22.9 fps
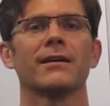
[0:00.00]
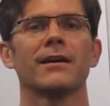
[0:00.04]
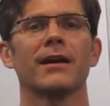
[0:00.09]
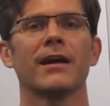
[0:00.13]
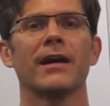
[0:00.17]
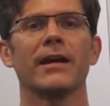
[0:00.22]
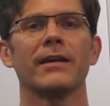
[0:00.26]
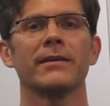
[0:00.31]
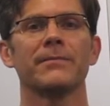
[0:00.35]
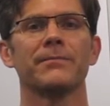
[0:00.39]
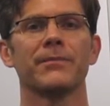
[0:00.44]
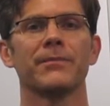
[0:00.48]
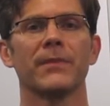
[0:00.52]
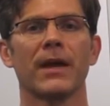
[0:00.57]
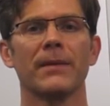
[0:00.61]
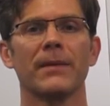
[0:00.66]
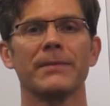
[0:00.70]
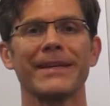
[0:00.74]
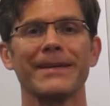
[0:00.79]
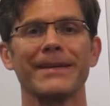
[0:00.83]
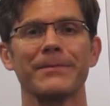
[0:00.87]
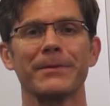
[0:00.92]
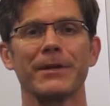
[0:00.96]
Hi,
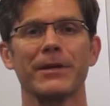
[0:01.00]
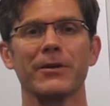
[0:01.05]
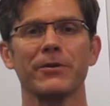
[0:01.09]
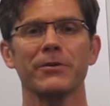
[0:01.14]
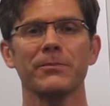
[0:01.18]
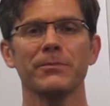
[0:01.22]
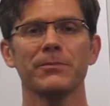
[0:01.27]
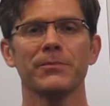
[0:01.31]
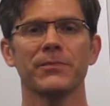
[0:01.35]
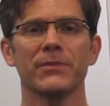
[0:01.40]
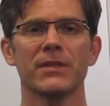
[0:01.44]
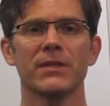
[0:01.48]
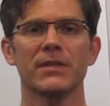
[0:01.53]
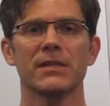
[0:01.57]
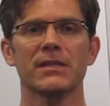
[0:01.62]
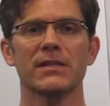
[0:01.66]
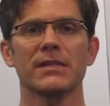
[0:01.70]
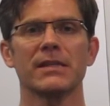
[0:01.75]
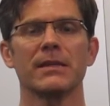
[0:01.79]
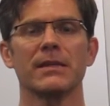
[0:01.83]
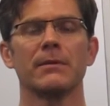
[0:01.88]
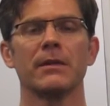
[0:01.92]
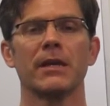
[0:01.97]
I'm Dan Bauer. This
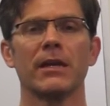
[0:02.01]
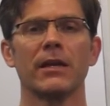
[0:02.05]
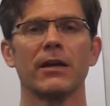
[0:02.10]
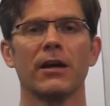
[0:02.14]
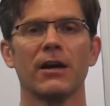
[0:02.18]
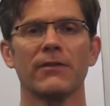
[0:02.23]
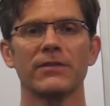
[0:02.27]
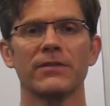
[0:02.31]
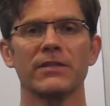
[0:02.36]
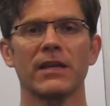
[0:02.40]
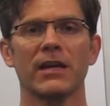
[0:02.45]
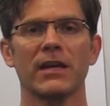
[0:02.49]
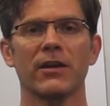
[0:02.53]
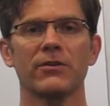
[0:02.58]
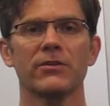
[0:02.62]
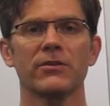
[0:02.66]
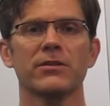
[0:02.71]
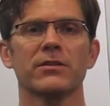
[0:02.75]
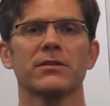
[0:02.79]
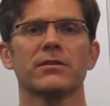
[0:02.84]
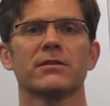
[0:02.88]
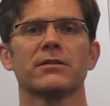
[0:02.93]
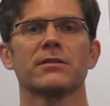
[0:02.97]
is CBA Office
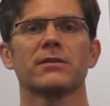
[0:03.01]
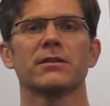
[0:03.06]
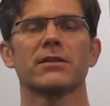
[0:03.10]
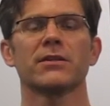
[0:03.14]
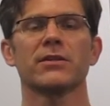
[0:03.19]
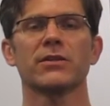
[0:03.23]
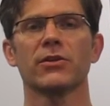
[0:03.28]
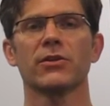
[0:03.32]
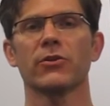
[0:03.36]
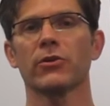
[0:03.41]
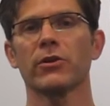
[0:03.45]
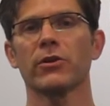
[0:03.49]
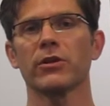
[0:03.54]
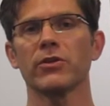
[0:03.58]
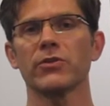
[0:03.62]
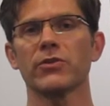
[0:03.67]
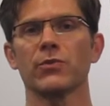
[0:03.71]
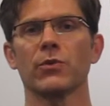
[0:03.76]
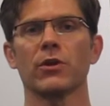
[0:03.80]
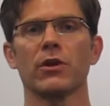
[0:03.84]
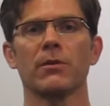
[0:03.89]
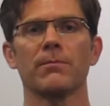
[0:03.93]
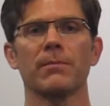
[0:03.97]
Hours. It's a
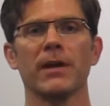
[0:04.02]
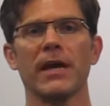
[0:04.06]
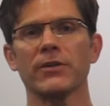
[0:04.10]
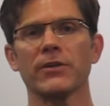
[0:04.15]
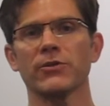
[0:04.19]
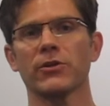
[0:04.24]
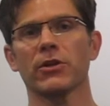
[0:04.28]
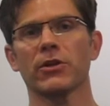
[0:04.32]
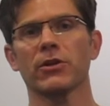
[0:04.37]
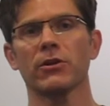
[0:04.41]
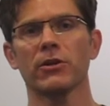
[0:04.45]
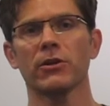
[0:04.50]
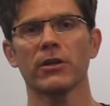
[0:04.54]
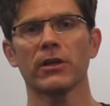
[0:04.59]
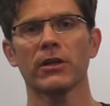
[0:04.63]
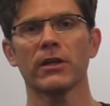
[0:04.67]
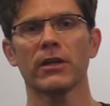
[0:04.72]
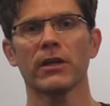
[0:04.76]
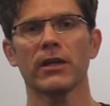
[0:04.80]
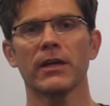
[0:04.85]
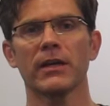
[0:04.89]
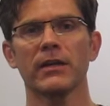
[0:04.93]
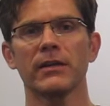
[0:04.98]
series where Patrick Kern
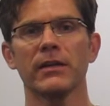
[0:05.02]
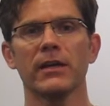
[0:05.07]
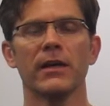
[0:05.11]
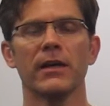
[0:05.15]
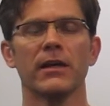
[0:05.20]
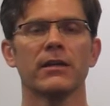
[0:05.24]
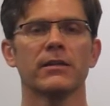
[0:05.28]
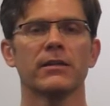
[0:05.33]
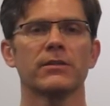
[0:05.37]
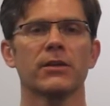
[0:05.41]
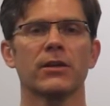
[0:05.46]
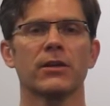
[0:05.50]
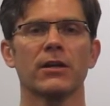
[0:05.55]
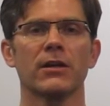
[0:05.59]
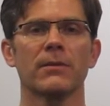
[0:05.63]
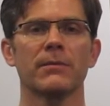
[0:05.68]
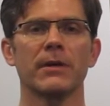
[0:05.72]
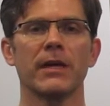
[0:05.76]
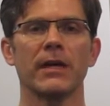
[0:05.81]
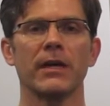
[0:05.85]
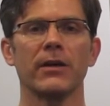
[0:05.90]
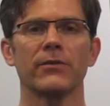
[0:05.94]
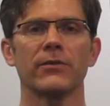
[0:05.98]
and I talk
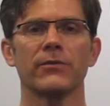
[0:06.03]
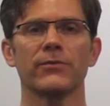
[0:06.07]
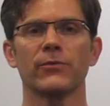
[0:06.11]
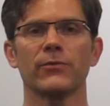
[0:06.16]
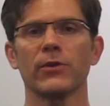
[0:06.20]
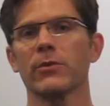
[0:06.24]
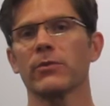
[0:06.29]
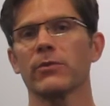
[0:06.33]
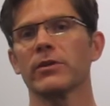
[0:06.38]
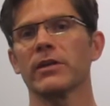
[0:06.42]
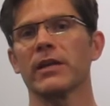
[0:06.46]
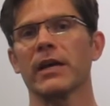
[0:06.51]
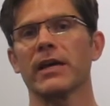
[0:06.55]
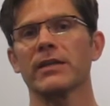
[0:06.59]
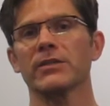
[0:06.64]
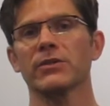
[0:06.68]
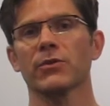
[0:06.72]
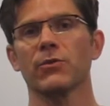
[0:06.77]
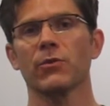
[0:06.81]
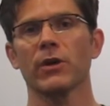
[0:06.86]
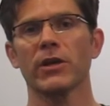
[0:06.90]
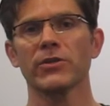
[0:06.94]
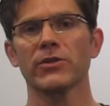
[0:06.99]
about frequently
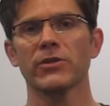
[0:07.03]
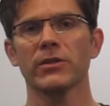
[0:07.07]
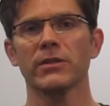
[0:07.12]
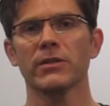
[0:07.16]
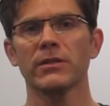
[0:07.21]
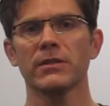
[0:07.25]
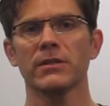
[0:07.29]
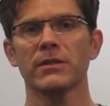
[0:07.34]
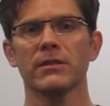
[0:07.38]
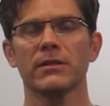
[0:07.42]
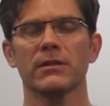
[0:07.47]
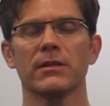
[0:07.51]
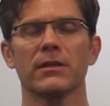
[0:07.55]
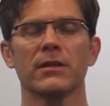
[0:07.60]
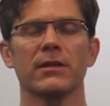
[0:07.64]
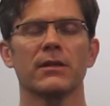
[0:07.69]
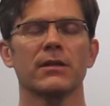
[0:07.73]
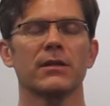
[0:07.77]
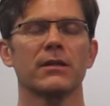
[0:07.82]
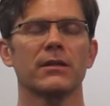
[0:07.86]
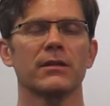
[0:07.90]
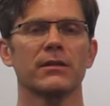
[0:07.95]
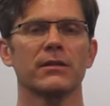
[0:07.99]
asked questions
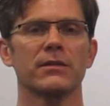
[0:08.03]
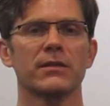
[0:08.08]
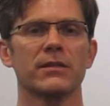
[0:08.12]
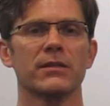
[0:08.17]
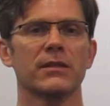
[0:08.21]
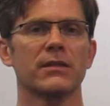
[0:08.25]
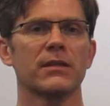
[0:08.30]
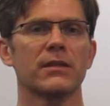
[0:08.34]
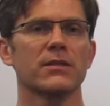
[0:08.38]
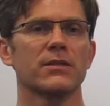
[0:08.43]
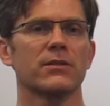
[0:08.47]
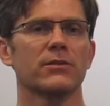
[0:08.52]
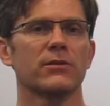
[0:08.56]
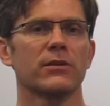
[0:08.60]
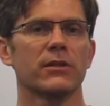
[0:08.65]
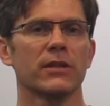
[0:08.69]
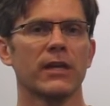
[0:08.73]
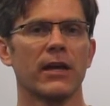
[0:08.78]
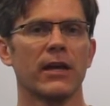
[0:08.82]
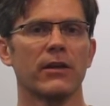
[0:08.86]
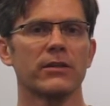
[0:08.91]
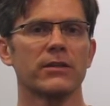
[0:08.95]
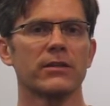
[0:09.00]
in statistical
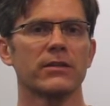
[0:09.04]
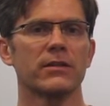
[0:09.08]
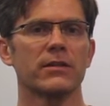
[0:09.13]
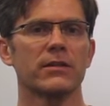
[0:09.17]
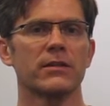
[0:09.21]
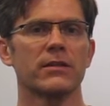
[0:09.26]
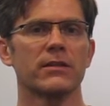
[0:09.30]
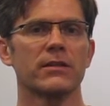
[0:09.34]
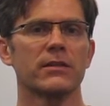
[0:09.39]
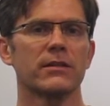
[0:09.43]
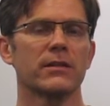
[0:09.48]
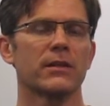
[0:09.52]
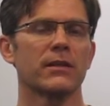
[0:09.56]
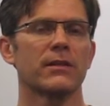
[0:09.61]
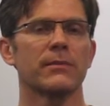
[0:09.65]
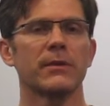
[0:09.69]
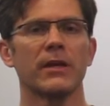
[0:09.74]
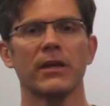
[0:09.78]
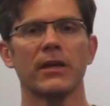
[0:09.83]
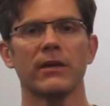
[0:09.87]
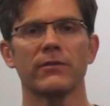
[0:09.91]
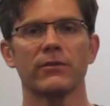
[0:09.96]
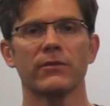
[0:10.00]
analyses in the
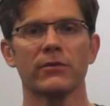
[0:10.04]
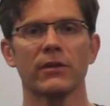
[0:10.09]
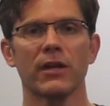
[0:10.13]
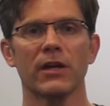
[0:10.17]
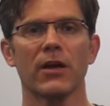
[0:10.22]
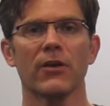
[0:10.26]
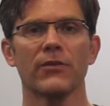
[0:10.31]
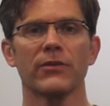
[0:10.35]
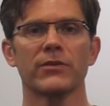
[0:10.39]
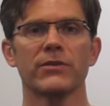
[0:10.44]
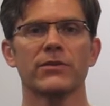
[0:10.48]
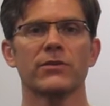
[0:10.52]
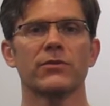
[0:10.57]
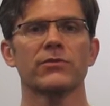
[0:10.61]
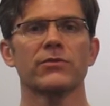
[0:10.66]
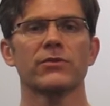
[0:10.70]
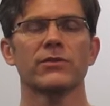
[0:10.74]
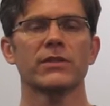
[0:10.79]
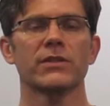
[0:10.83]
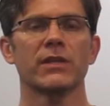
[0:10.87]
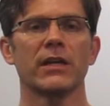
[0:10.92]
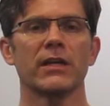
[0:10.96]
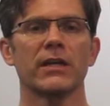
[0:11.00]
behavioral health and
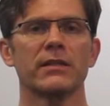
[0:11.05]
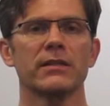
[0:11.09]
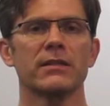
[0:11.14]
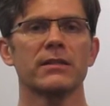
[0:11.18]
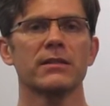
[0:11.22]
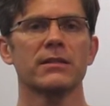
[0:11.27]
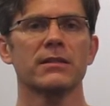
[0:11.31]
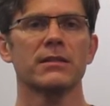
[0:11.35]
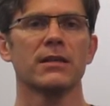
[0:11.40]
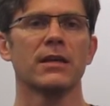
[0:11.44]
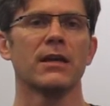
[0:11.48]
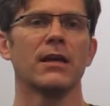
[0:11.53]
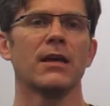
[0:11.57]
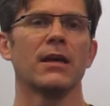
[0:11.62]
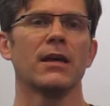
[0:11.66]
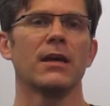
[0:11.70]
social sciences.